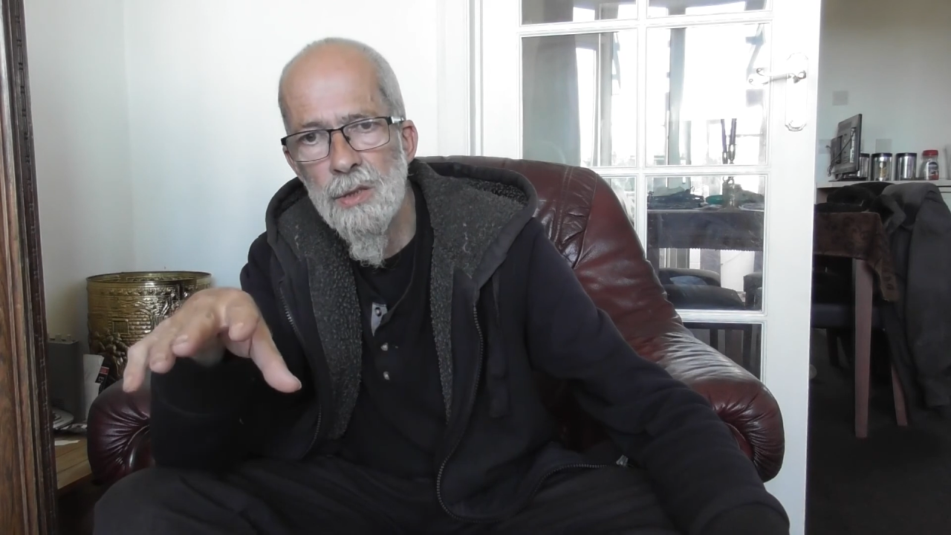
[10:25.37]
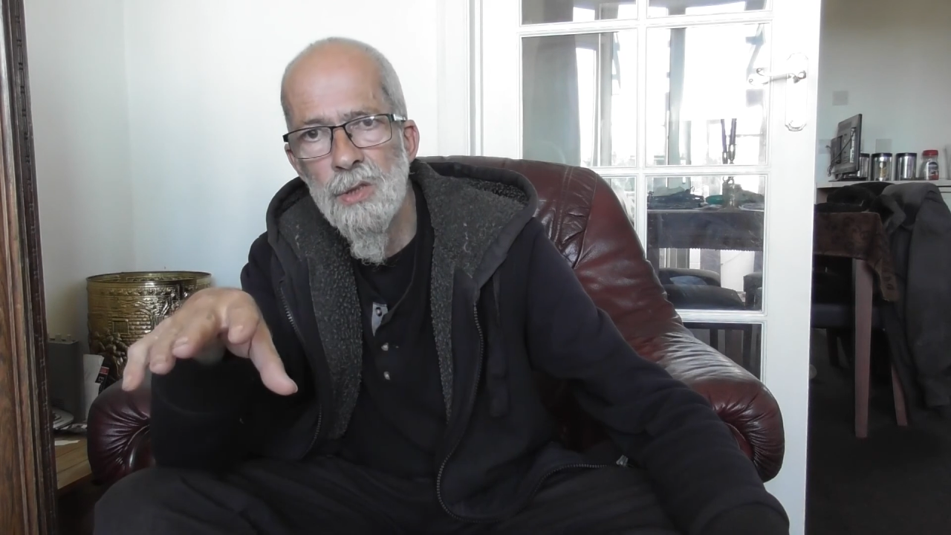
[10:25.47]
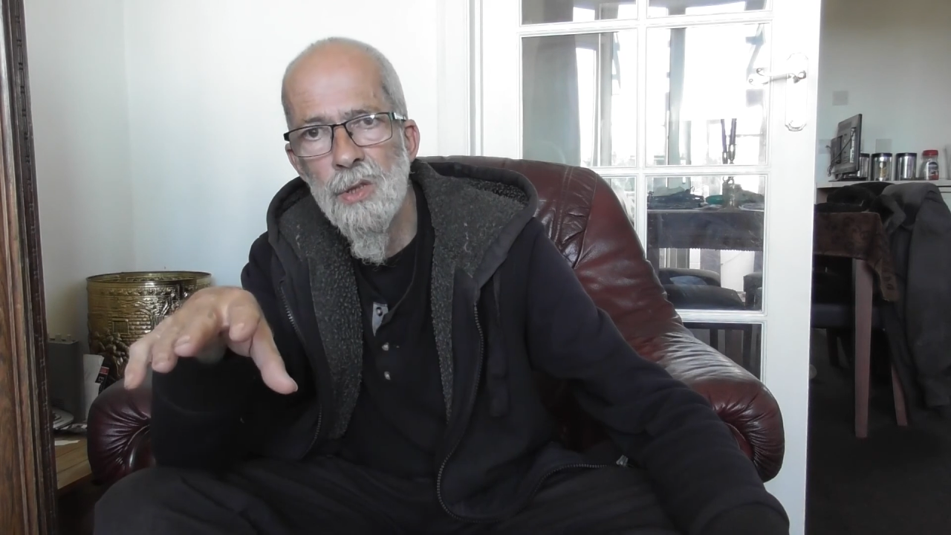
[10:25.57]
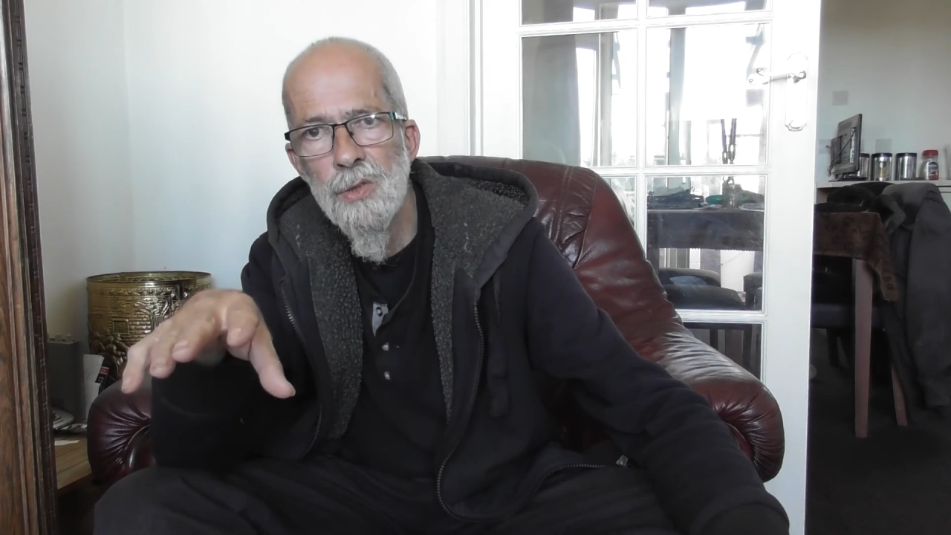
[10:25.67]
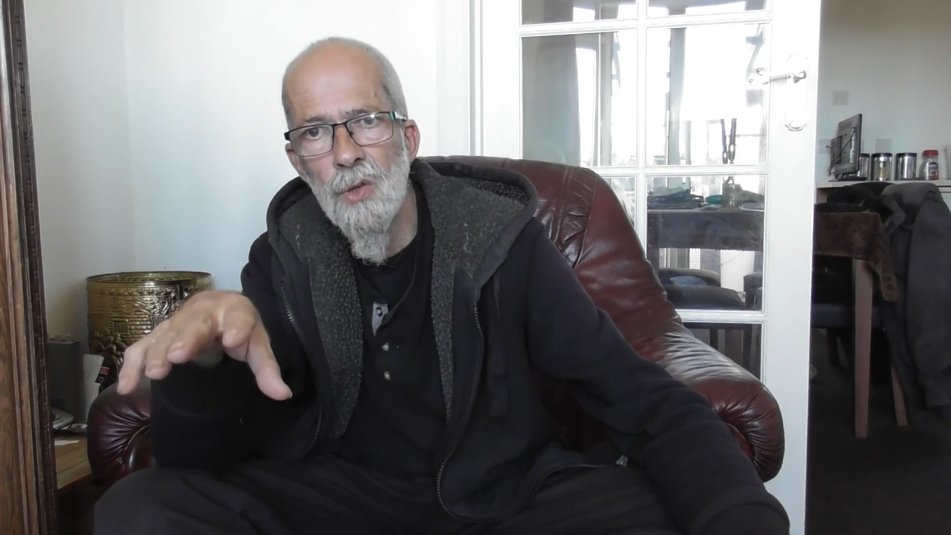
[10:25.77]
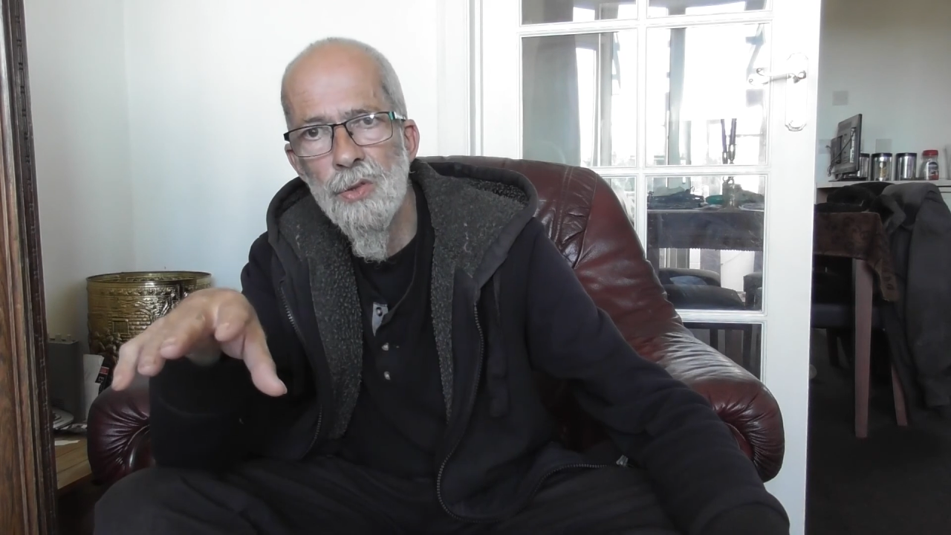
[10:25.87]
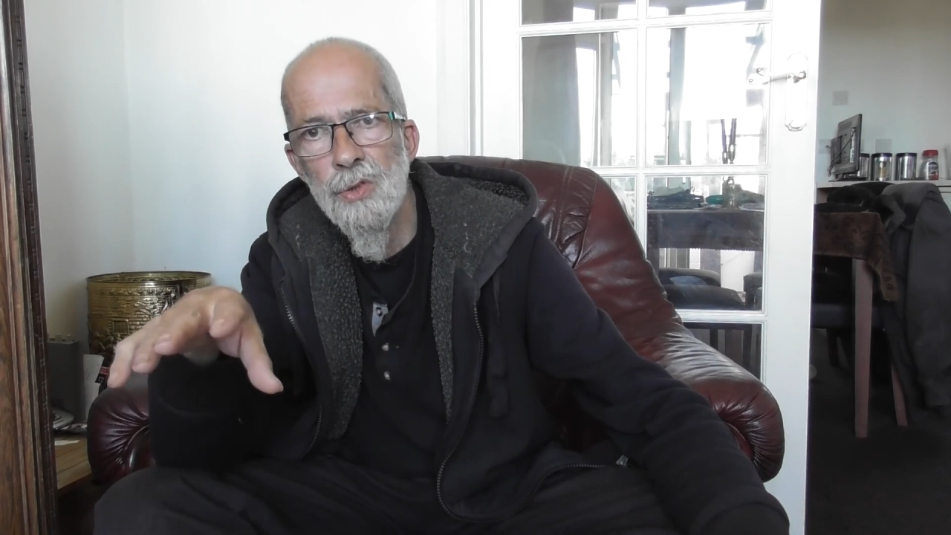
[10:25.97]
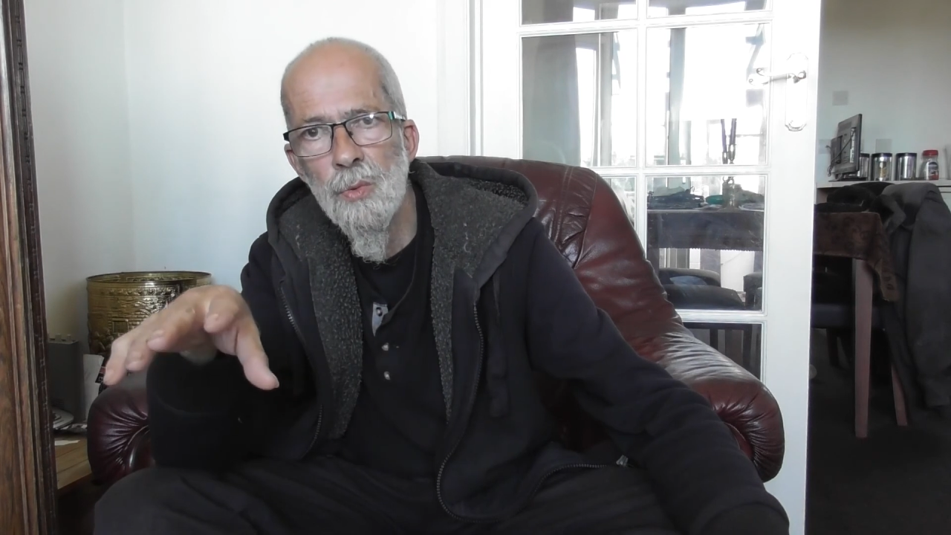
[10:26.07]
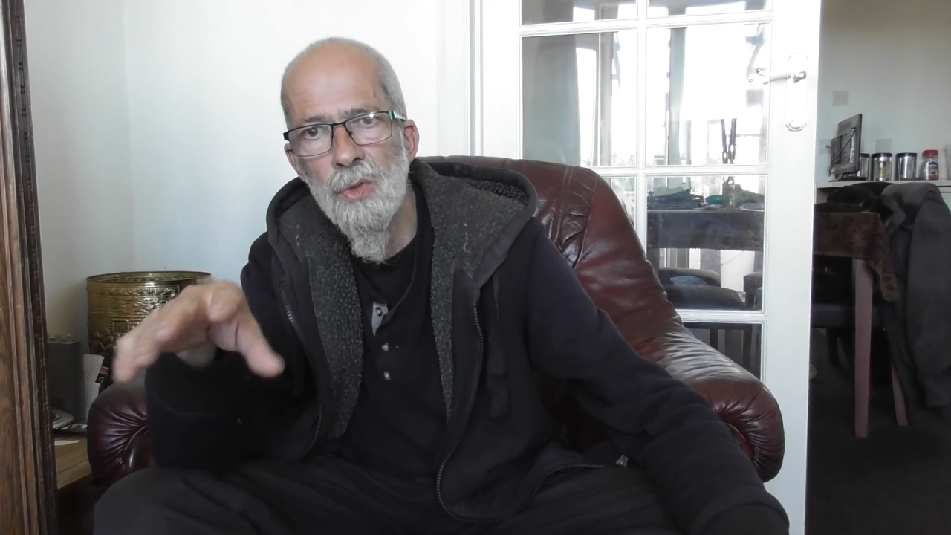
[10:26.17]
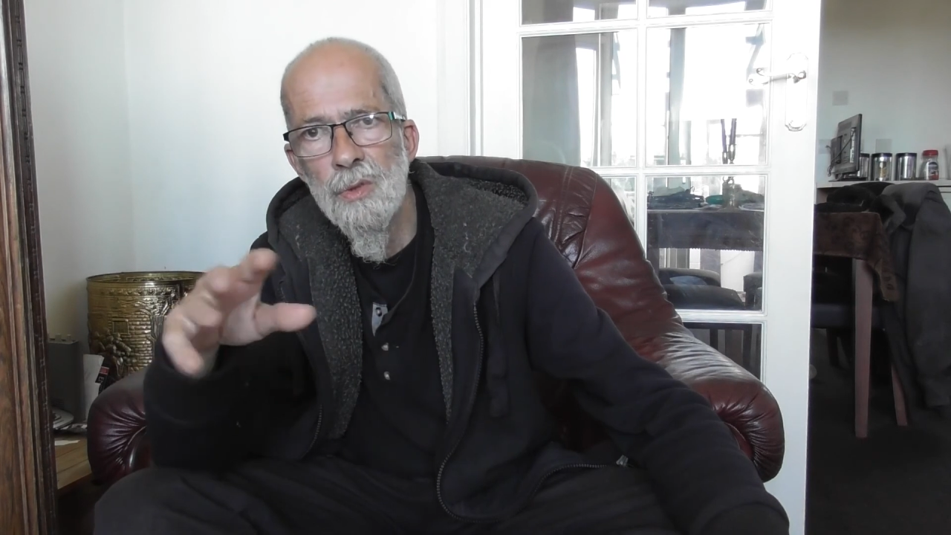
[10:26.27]
to the
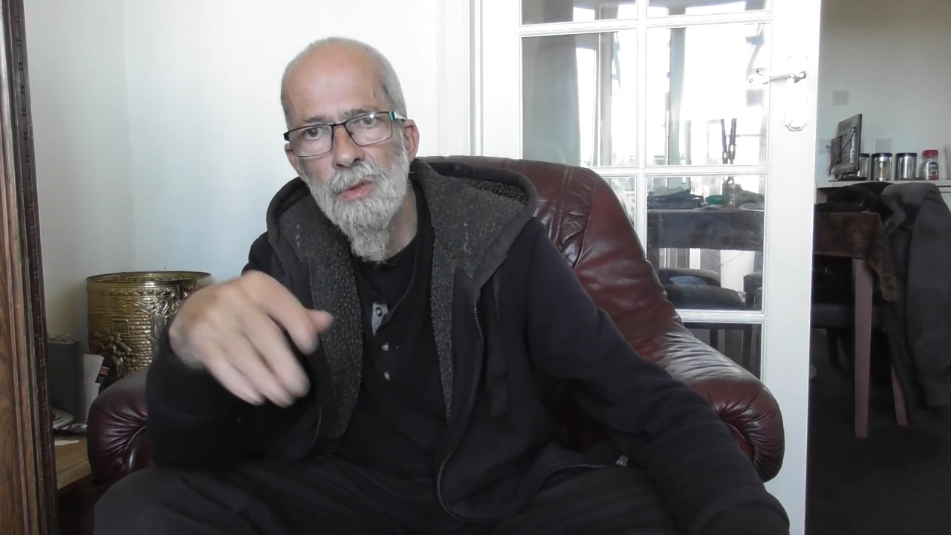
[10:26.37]
doctor with,